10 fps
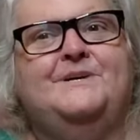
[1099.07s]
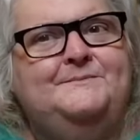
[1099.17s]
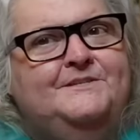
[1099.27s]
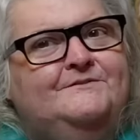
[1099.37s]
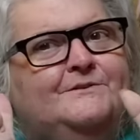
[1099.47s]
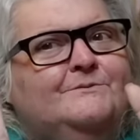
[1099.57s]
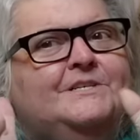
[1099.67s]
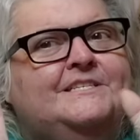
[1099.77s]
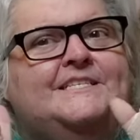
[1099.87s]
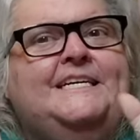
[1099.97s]
Maybe if you're
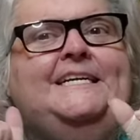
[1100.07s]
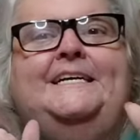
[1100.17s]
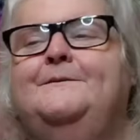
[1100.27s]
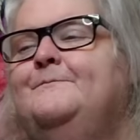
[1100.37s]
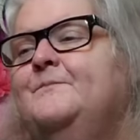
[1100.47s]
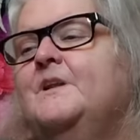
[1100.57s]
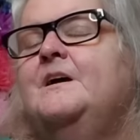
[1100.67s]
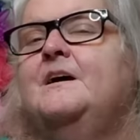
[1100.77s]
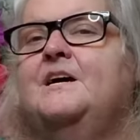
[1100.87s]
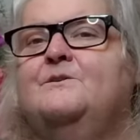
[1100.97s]
really skinny,
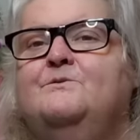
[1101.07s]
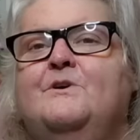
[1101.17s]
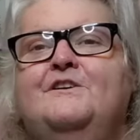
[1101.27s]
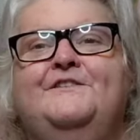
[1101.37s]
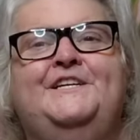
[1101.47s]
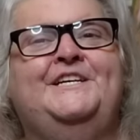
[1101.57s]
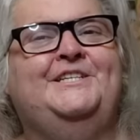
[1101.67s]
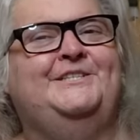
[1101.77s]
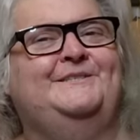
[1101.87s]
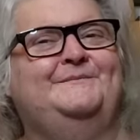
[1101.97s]
it would work for you,
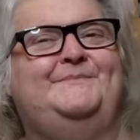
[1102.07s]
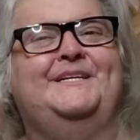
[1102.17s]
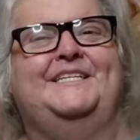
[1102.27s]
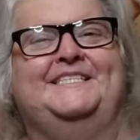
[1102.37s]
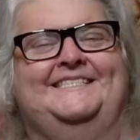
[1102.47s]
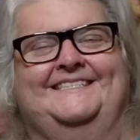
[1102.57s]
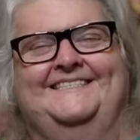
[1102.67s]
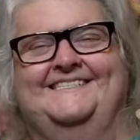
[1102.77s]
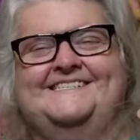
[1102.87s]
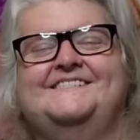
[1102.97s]
but
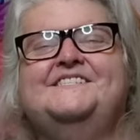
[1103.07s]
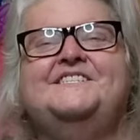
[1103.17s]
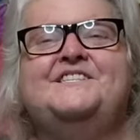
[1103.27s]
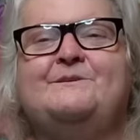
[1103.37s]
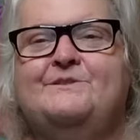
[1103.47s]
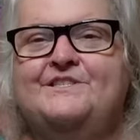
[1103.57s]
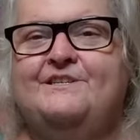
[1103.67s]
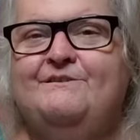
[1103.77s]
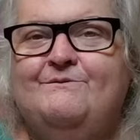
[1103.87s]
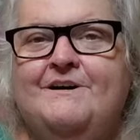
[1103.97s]
that wasn't
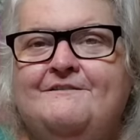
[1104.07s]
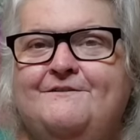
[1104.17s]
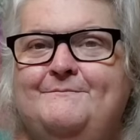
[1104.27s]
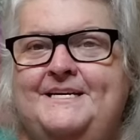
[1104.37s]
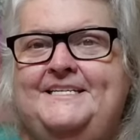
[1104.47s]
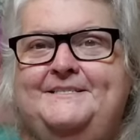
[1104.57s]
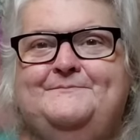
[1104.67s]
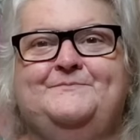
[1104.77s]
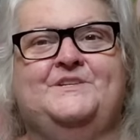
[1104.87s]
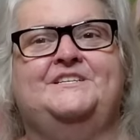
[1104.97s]
going to work for me.
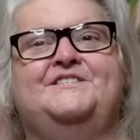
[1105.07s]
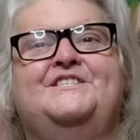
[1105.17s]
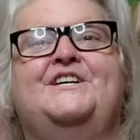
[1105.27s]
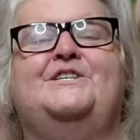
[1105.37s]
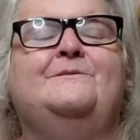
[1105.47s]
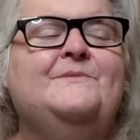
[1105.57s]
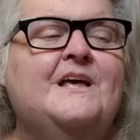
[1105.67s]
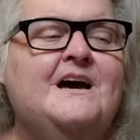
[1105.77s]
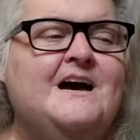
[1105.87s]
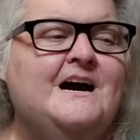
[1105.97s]
And so,
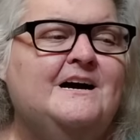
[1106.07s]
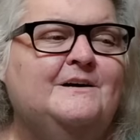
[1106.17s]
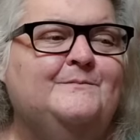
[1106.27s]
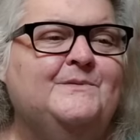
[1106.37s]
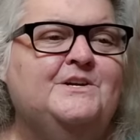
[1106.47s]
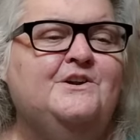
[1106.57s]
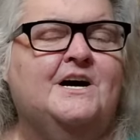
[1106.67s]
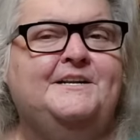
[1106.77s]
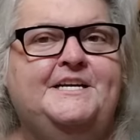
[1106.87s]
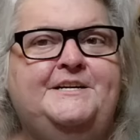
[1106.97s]
um, you know,
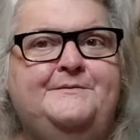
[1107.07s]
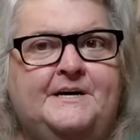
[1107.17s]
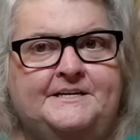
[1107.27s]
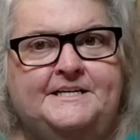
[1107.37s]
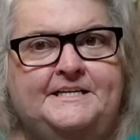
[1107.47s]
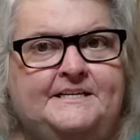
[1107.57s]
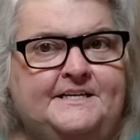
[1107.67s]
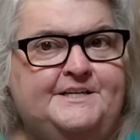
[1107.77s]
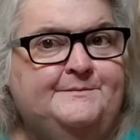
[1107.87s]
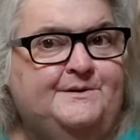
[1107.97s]
I need I needed
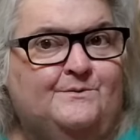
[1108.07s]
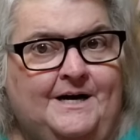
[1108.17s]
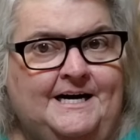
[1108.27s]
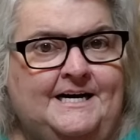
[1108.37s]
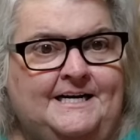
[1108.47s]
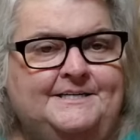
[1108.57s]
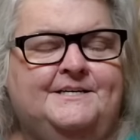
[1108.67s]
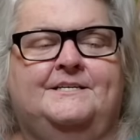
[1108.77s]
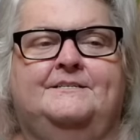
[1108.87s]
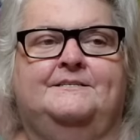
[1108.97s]
it to be wide,
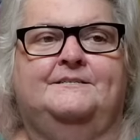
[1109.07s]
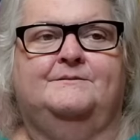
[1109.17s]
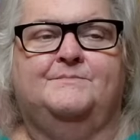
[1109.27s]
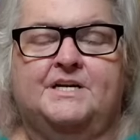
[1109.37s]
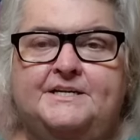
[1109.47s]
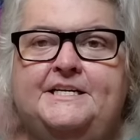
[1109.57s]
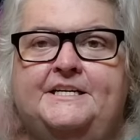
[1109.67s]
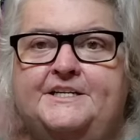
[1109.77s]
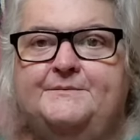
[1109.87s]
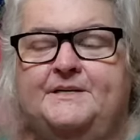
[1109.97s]
but I
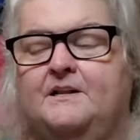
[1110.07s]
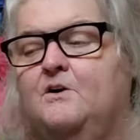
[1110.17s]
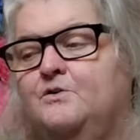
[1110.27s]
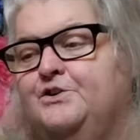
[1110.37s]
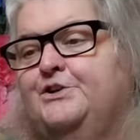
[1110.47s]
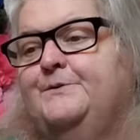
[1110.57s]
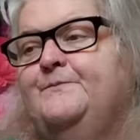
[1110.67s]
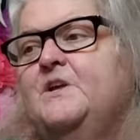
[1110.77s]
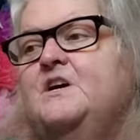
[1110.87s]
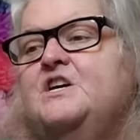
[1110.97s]
needed it to be long too.
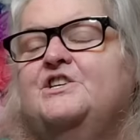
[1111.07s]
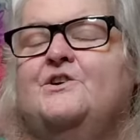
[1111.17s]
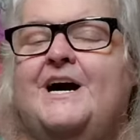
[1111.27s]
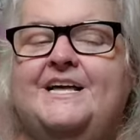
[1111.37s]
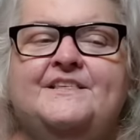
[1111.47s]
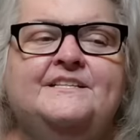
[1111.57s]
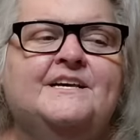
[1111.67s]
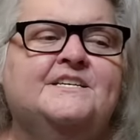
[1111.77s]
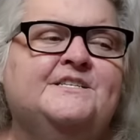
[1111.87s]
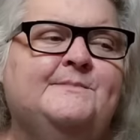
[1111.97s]
So I think
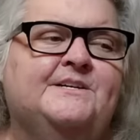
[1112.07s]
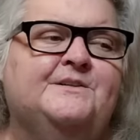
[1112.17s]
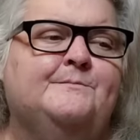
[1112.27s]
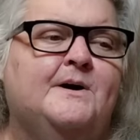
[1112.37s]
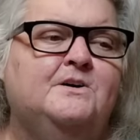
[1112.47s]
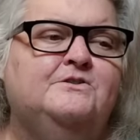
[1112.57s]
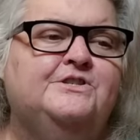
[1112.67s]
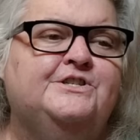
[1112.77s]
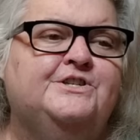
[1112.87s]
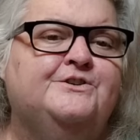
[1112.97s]
that's about the
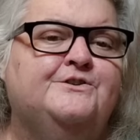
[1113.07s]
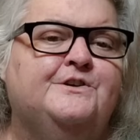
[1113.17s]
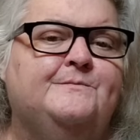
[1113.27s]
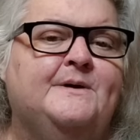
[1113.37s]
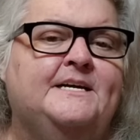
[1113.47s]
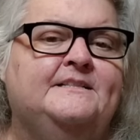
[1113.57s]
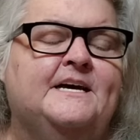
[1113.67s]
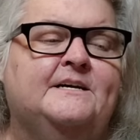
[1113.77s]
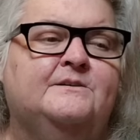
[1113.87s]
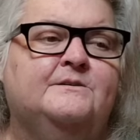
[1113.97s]
most you could make
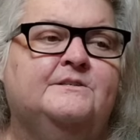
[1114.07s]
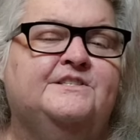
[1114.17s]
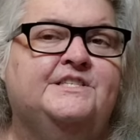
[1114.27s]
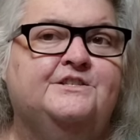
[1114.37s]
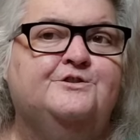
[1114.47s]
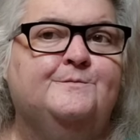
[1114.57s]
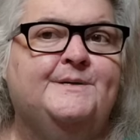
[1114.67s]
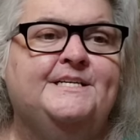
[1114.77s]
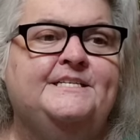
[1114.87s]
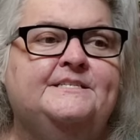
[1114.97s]
that
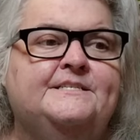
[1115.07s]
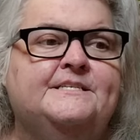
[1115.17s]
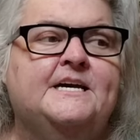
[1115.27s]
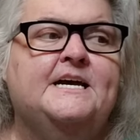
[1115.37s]
centerpiece